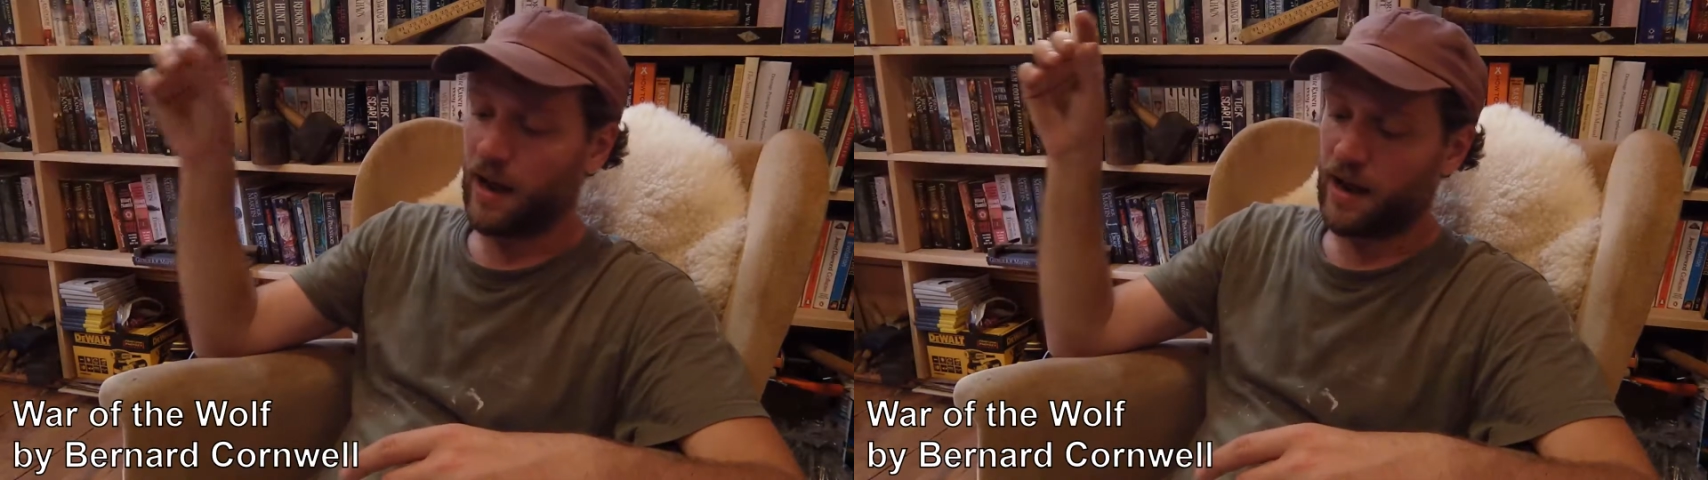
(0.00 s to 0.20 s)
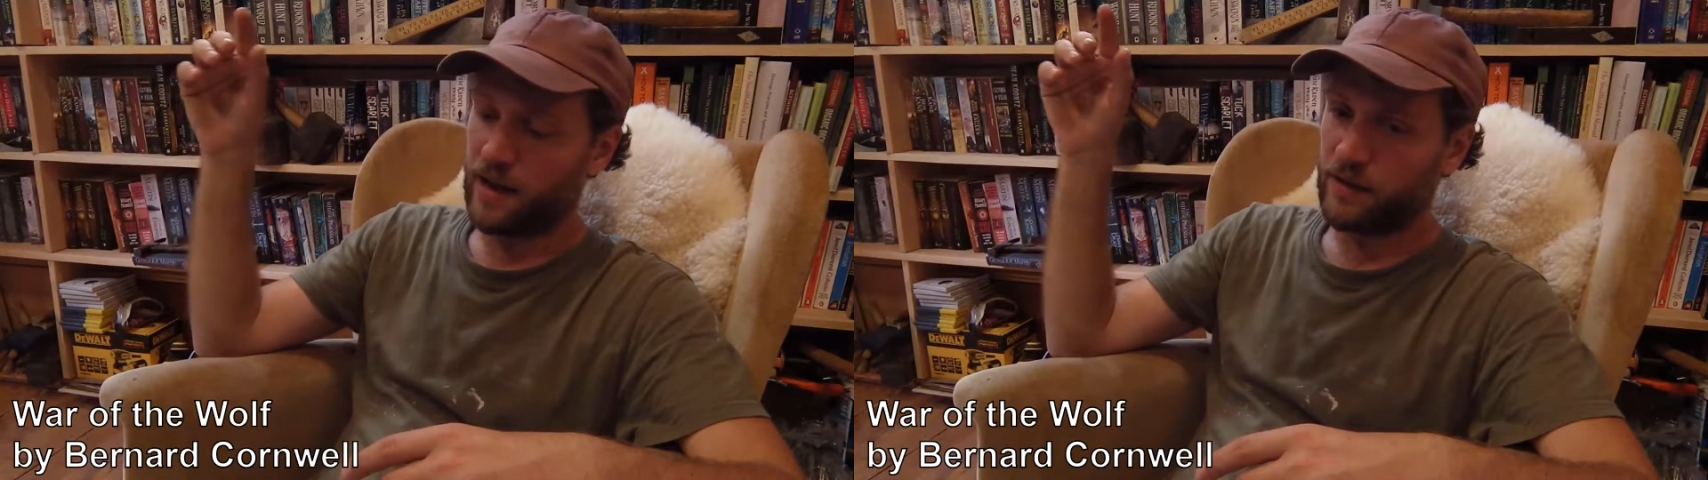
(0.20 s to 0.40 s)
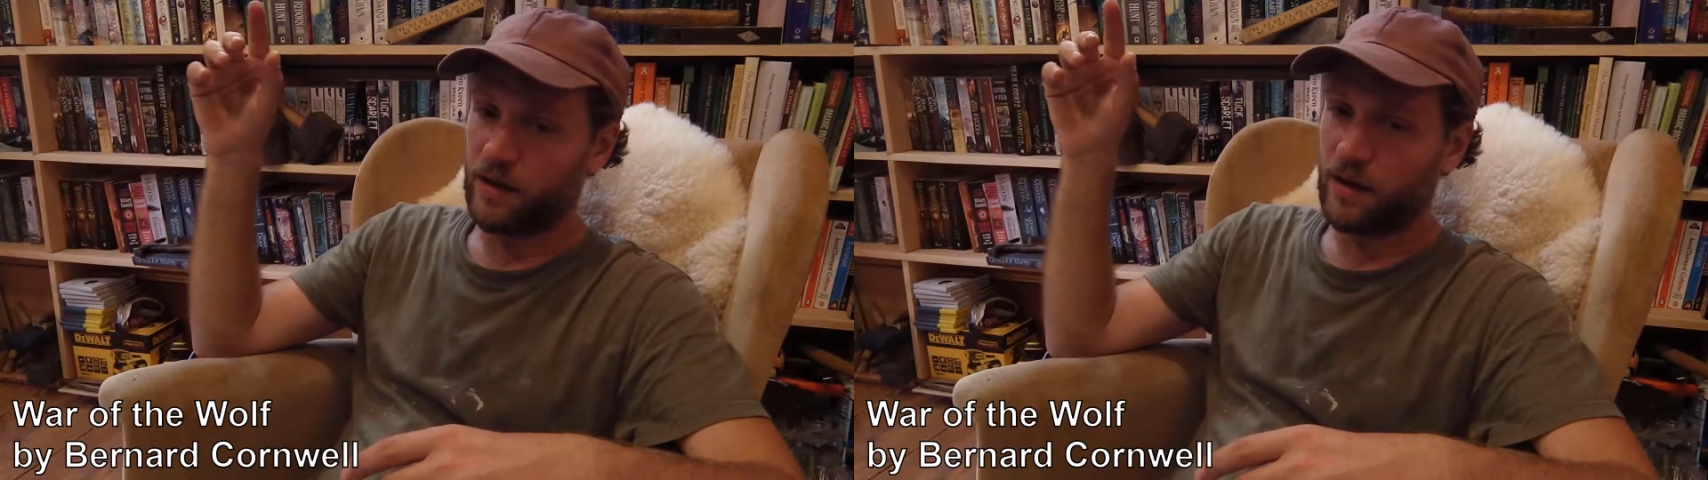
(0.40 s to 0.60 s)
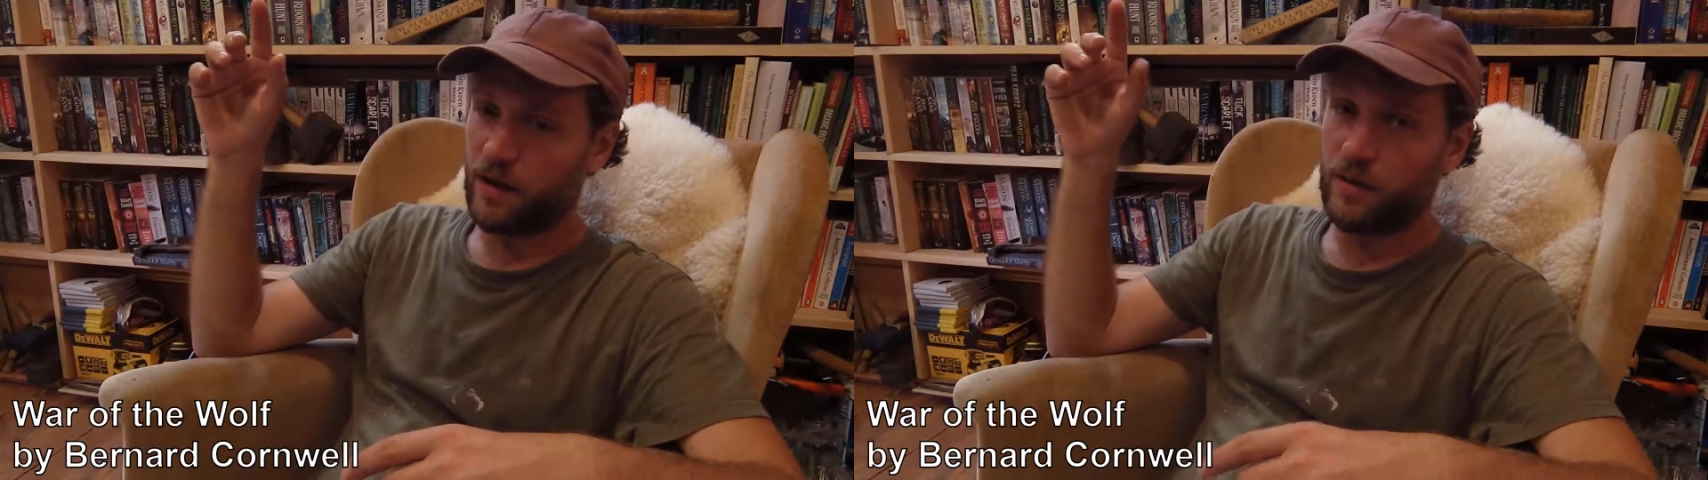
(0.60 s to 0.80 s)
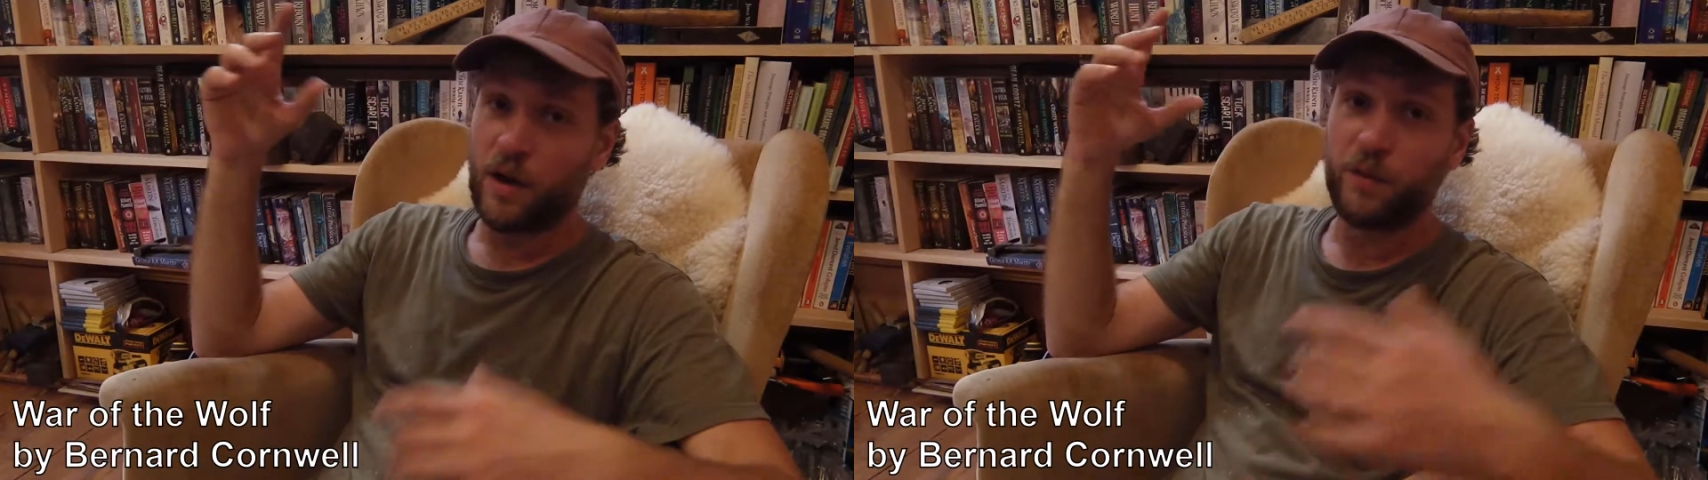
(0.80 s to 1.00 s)
and
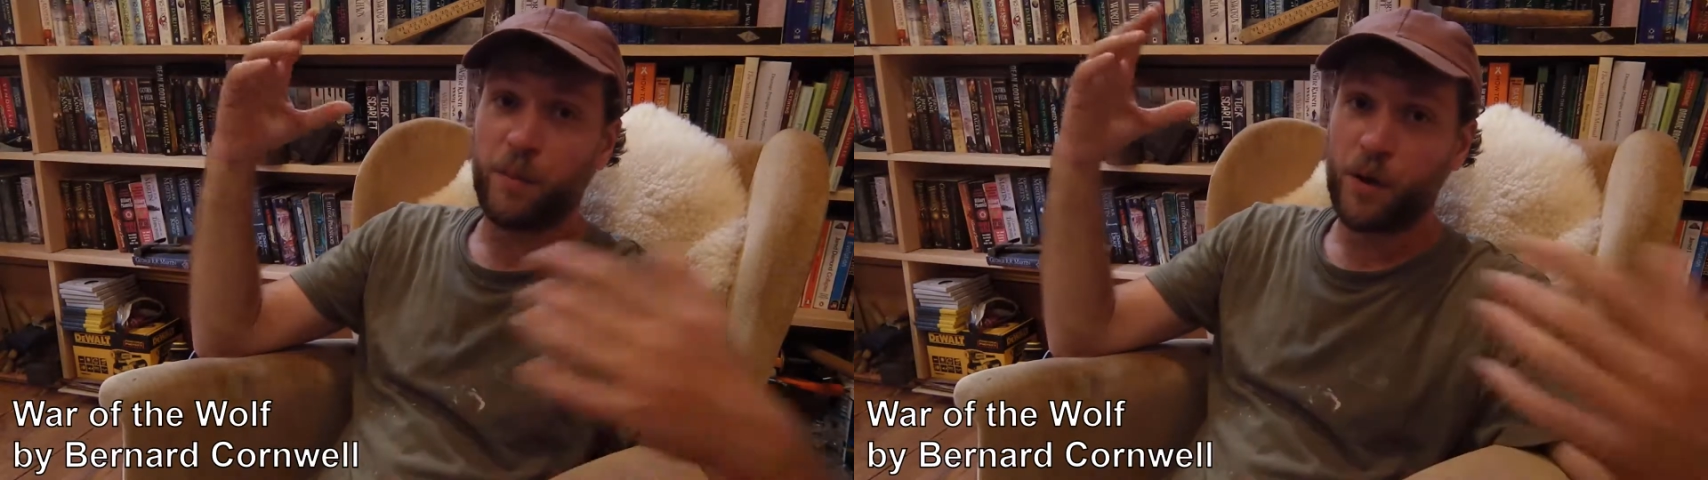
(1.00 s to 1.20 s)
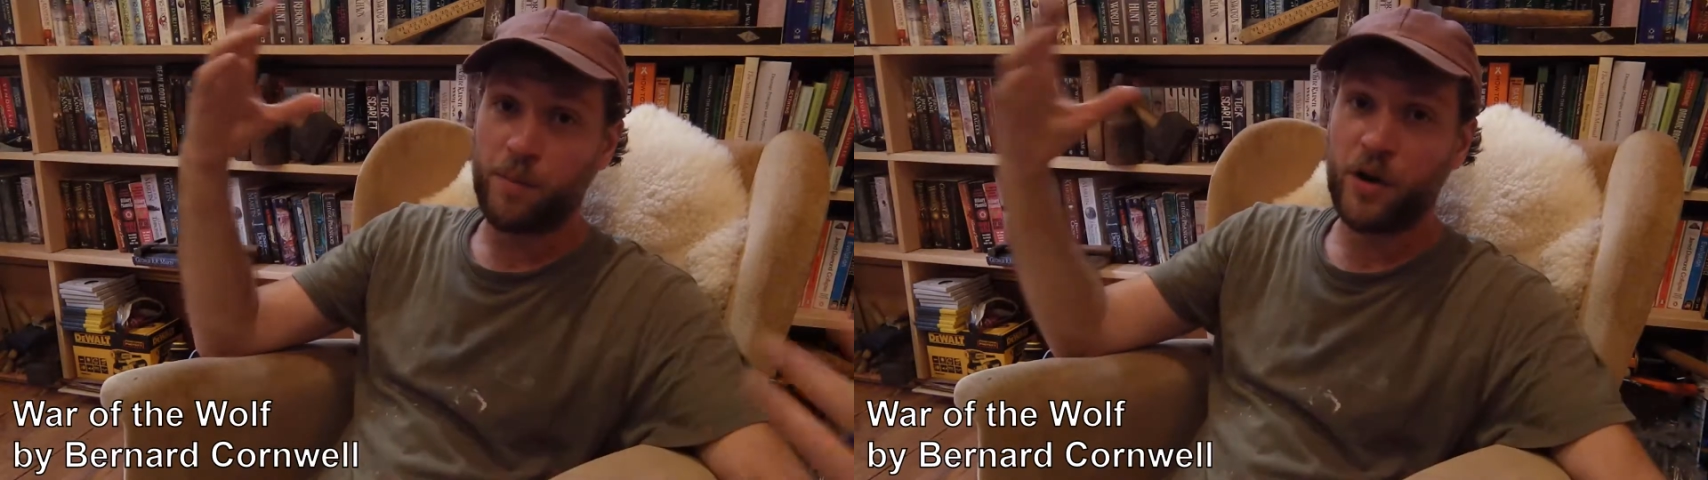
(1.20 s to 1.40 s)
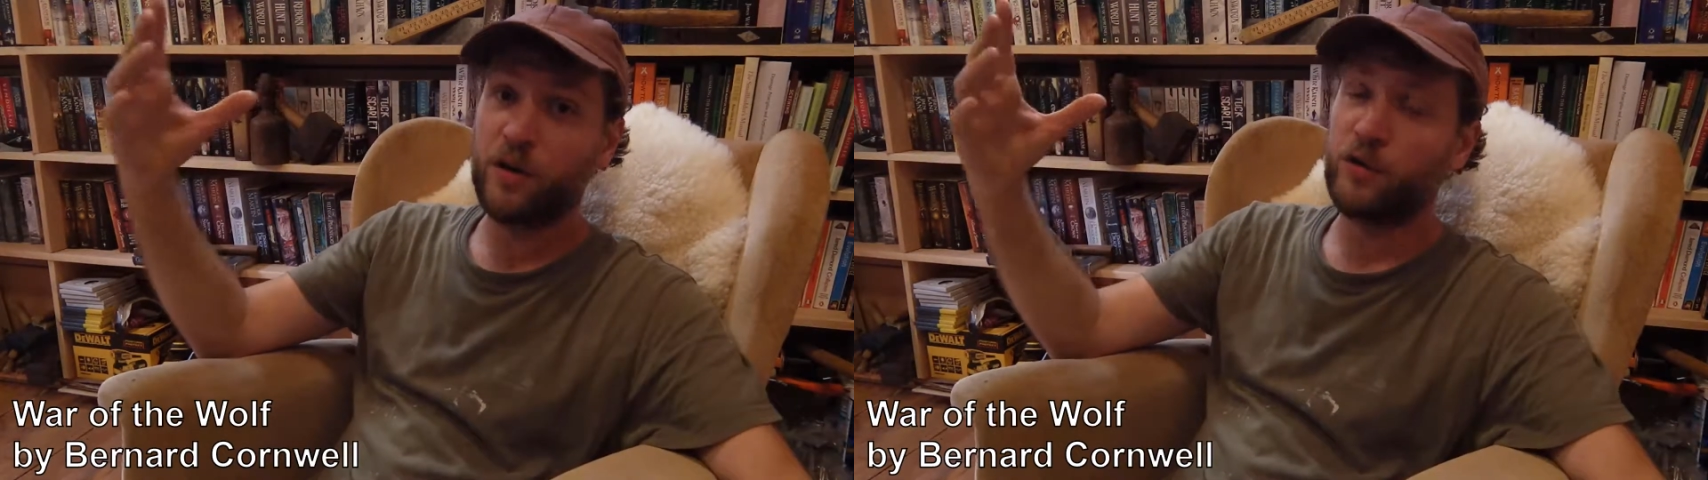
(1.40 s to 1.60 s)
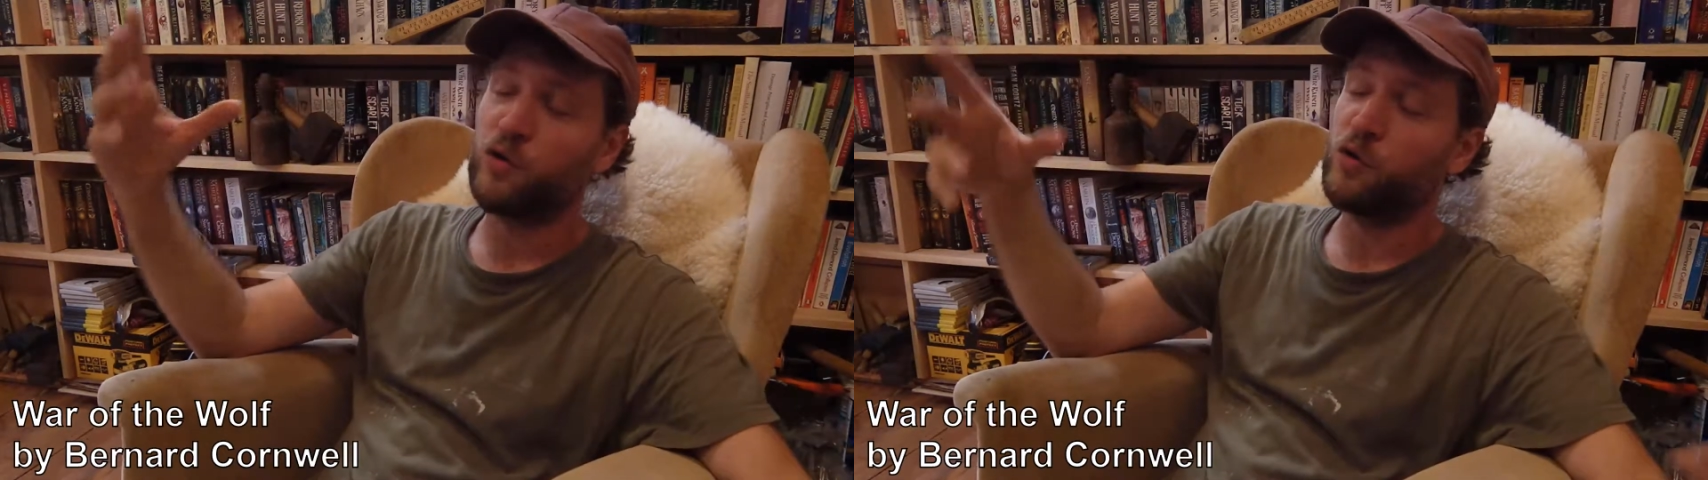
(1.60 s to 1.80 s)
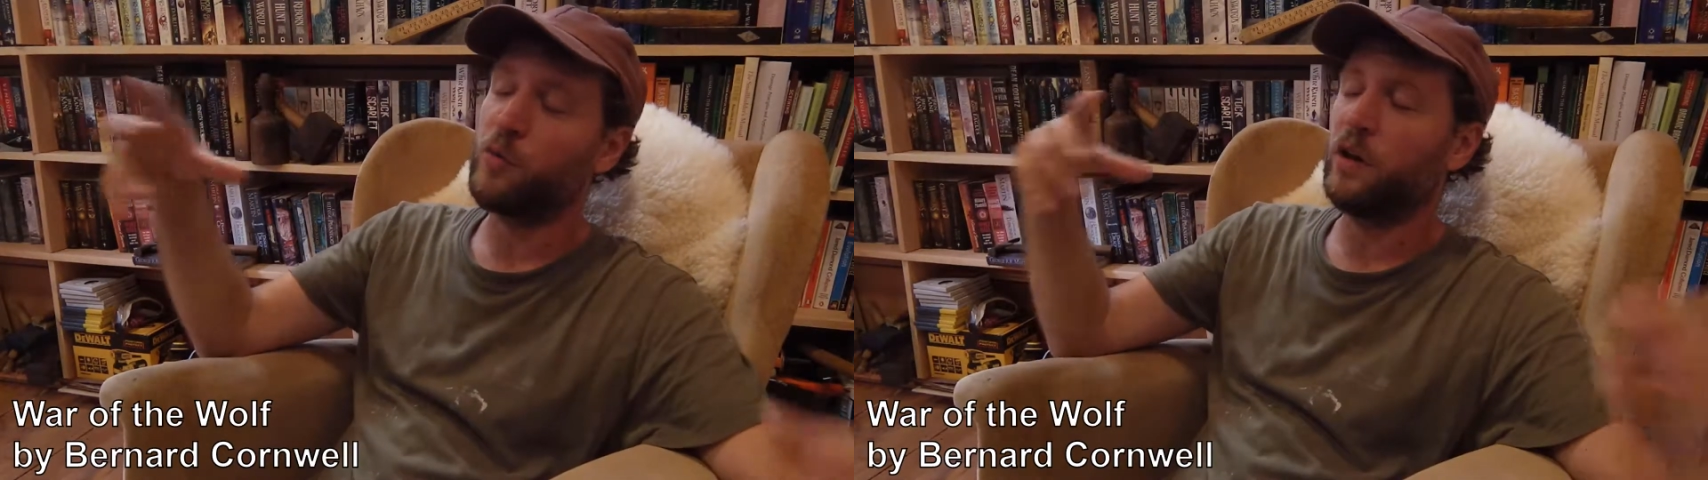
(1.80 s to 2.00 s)
that's by Bernard
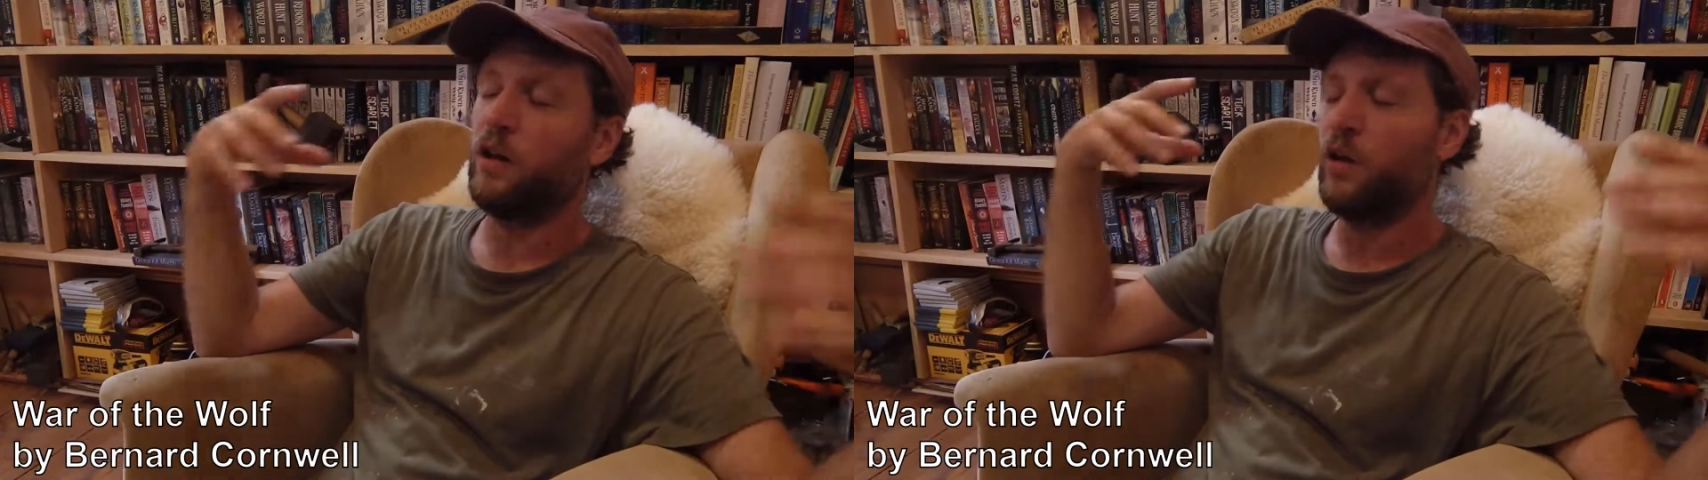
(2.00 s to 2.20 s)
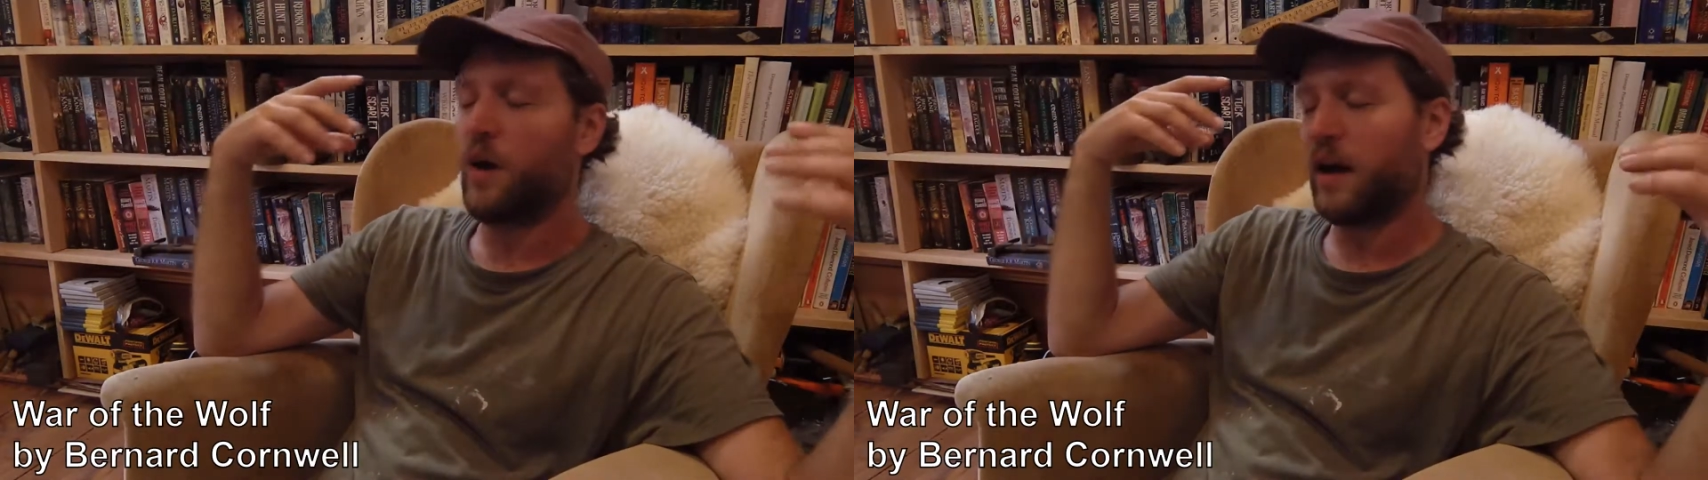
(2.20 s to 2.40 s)
Cornwell, who,